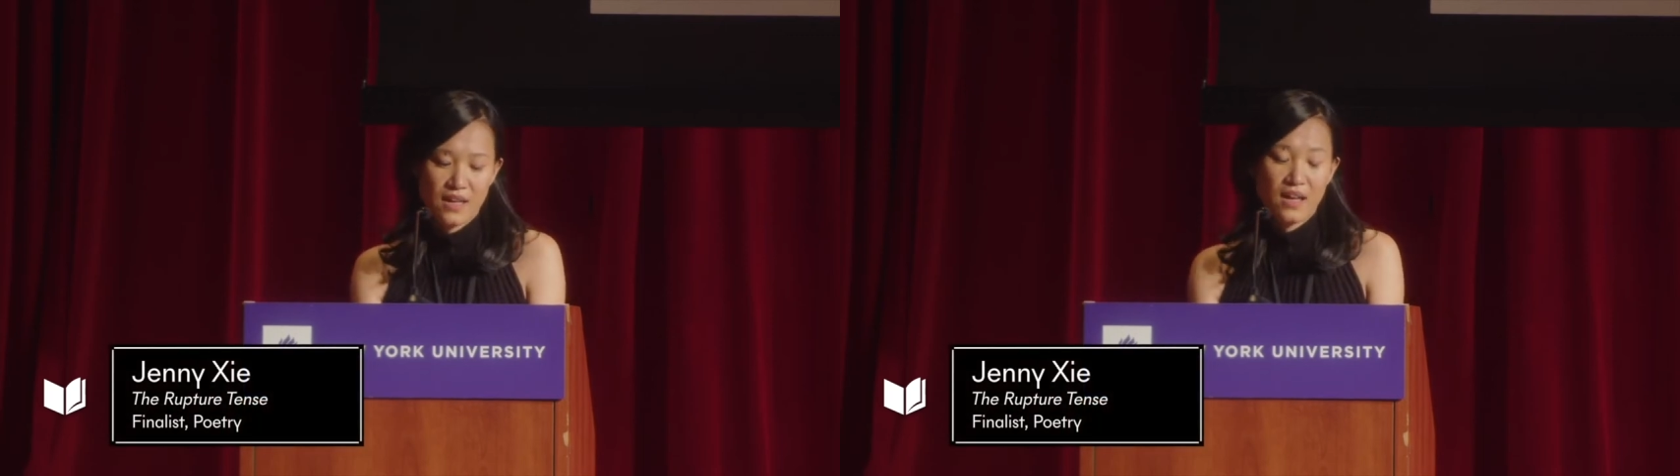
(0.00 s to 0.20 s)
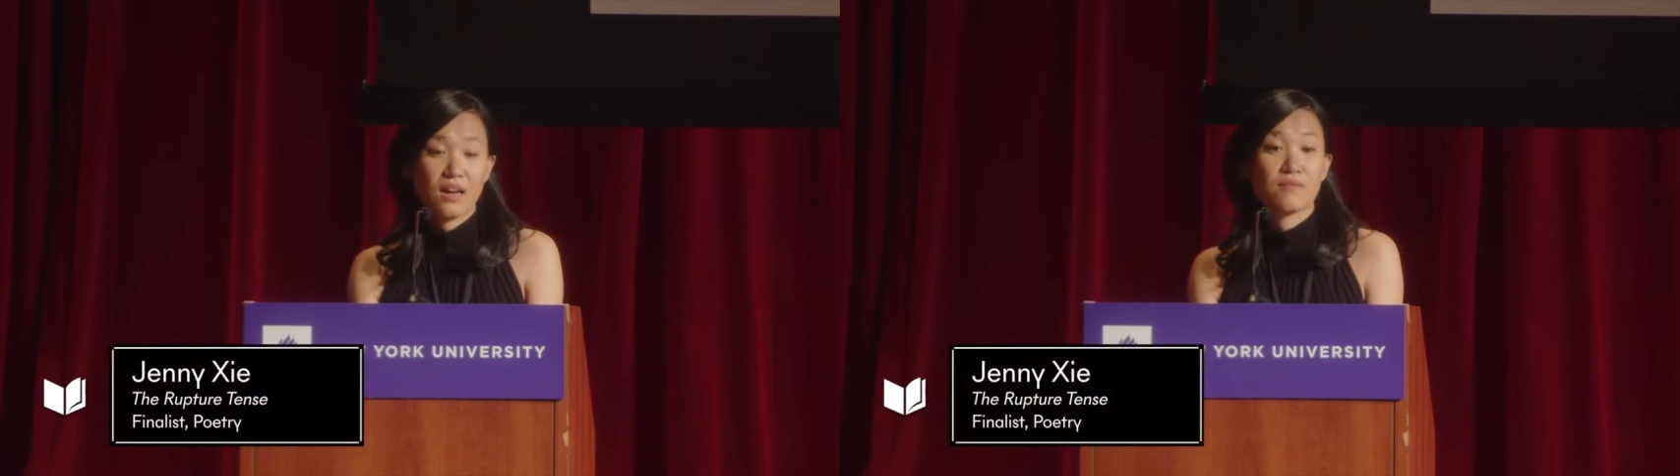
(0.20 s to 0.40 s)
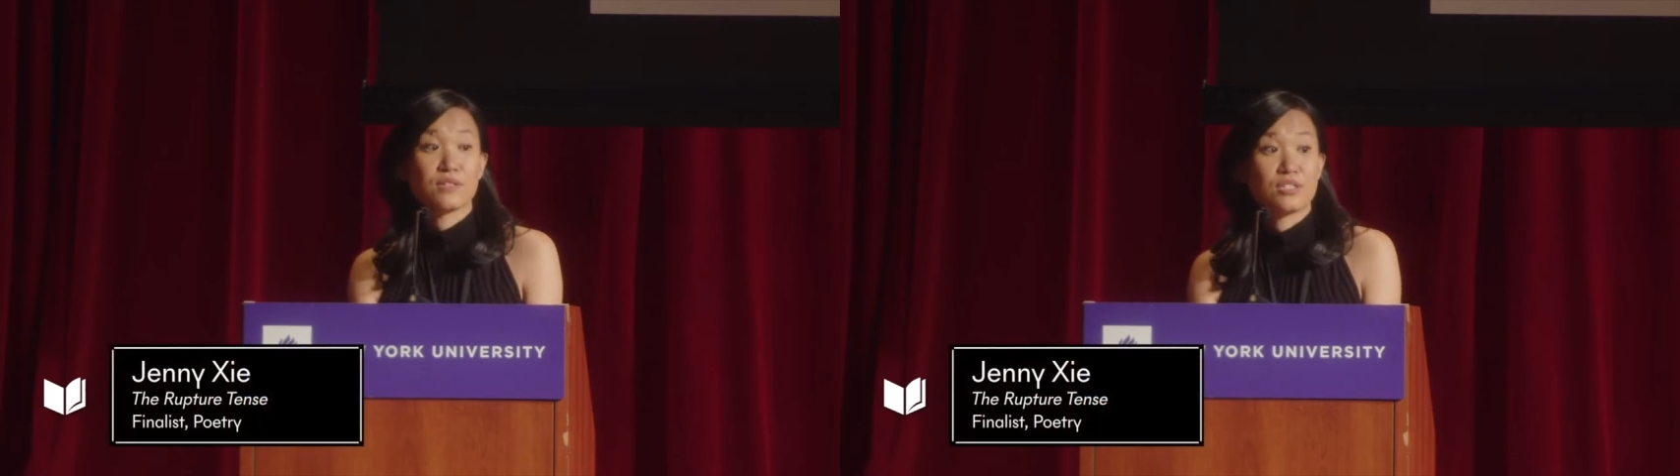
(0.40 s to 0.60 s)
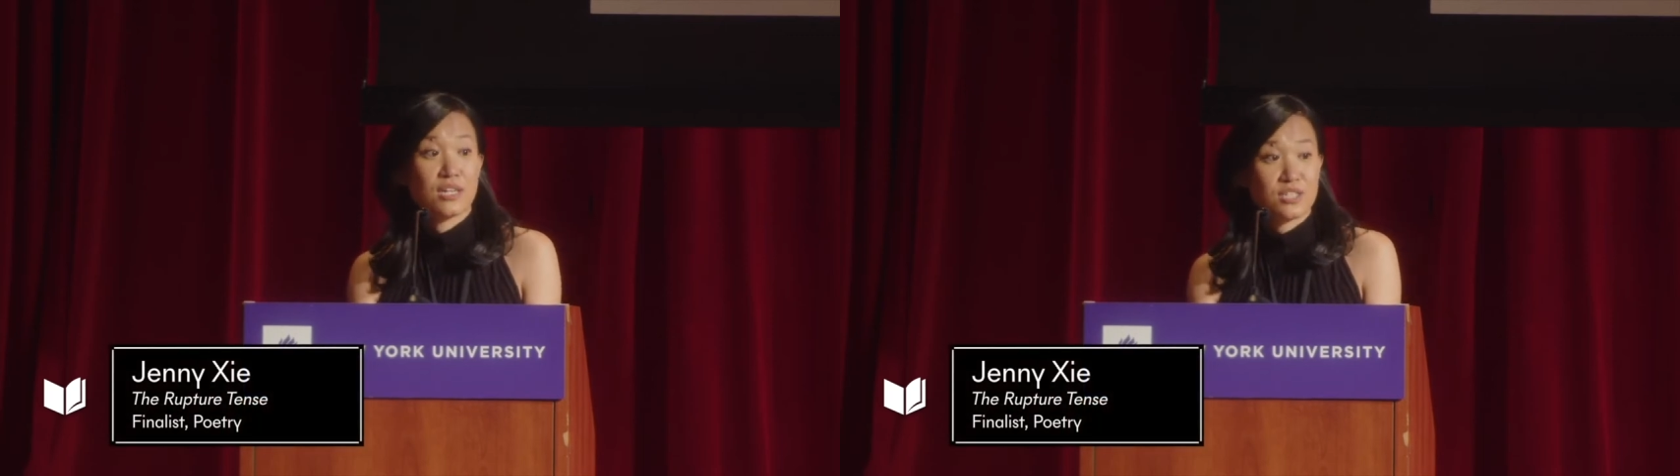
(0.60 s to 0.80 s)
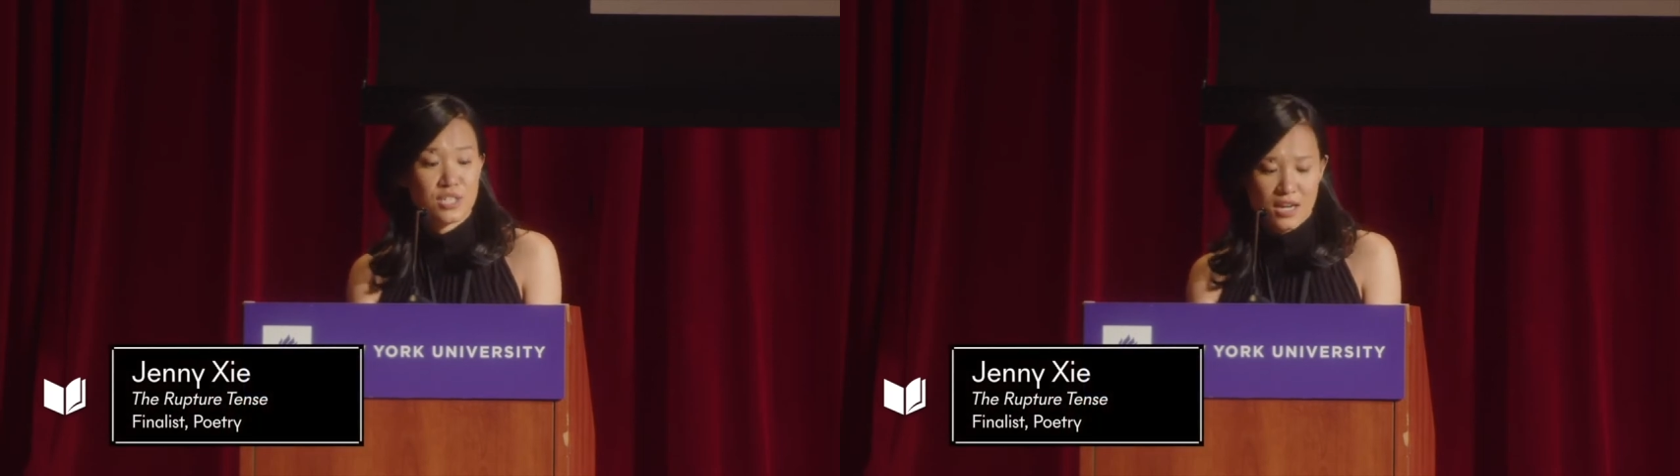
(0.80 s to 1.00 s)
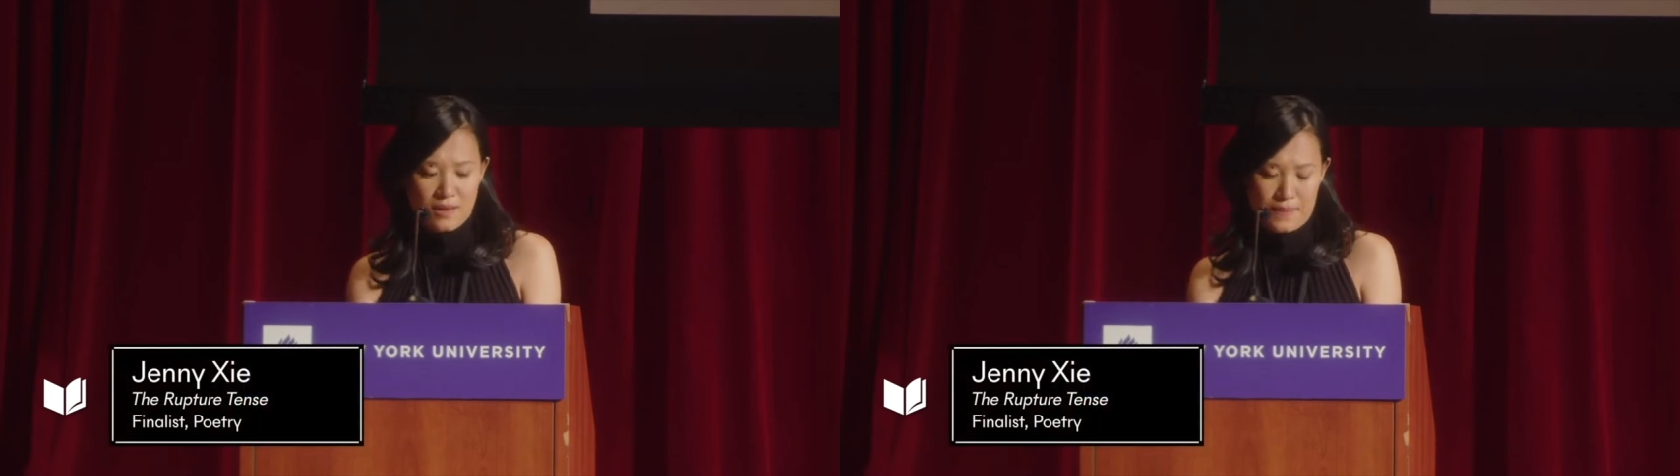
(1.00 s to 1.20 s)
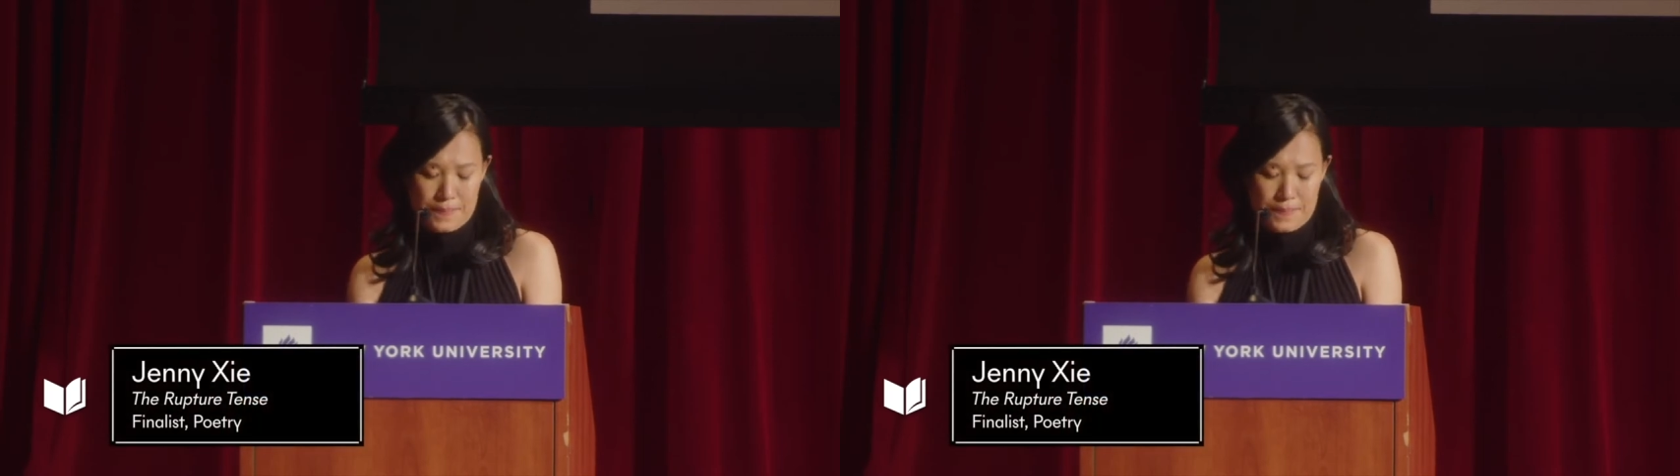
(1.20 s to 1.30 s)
of Li Zhensheng.